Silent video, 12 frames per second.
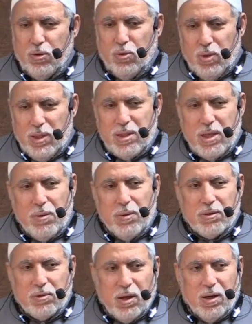Who is
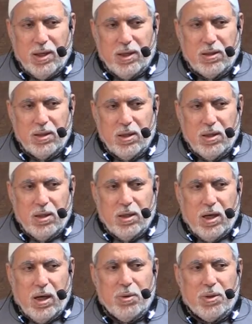our target?
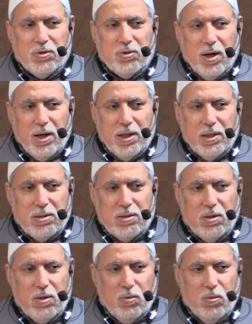Our
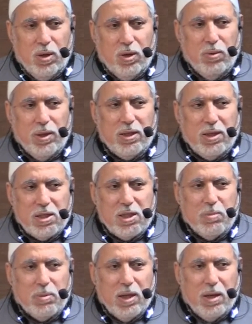target, when we
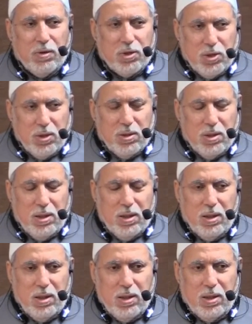discipline our
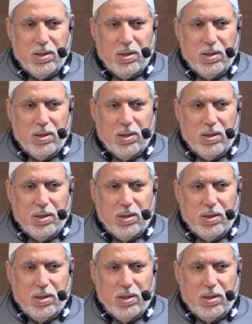children,